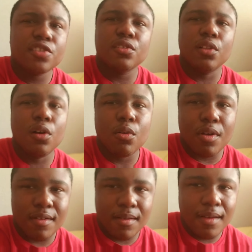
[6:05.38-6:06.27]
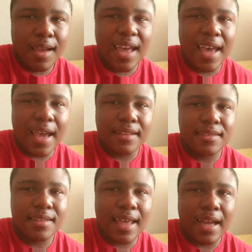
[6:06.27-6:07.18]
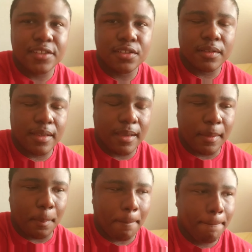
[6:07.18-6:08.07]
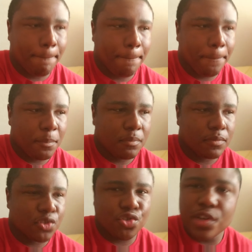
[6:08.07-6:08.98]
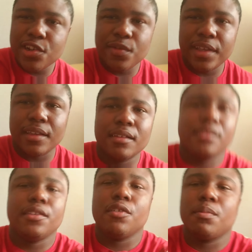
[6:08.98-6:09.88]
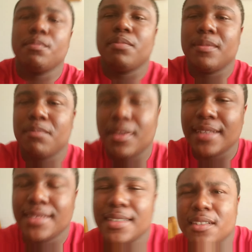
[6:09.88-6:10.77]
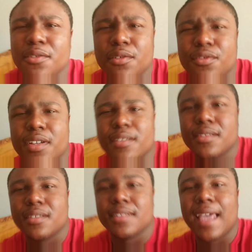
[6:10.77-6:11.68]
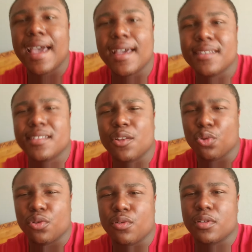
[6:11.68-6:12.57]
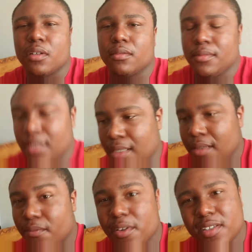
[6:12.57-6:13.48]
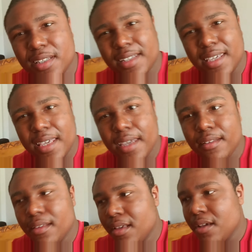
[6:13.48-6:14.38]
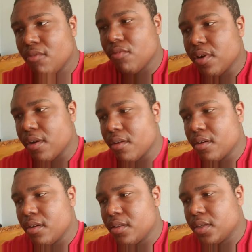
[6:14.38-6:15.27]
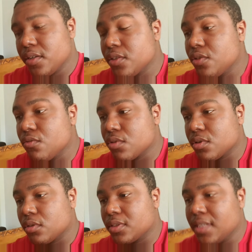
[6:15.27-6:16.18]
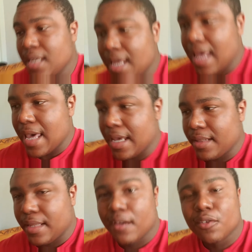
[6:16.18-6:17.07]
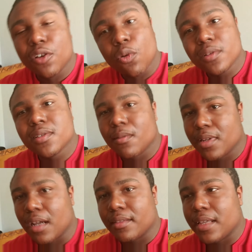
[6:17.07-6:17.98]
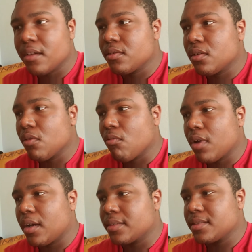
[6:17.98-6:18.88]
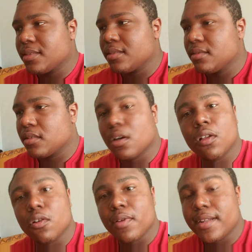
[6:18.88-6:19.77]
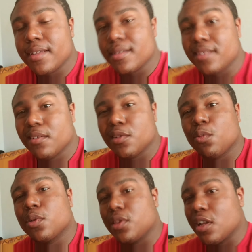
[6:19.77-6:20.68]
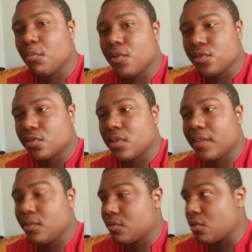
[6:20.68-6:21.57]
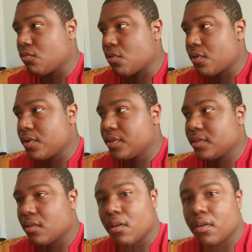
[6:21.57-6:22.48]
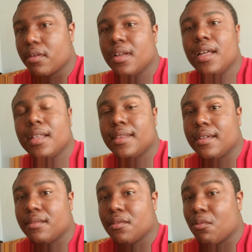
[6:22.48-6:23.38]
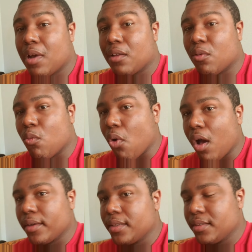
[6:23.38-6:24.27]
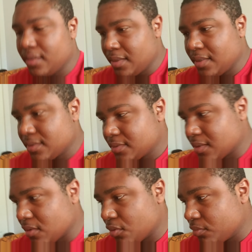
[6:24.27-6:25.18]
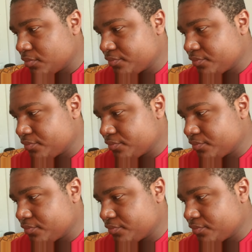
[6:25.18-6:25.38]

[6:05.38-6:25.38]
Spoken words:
slower at actually triggering neuroplasticity or neurogenesis as an older adult versus a kid where they're in a new world and they don't know what's going on. They don't know what the color red is. They don't know what numbers look like. They don't know what words are. They don't know how to walk. So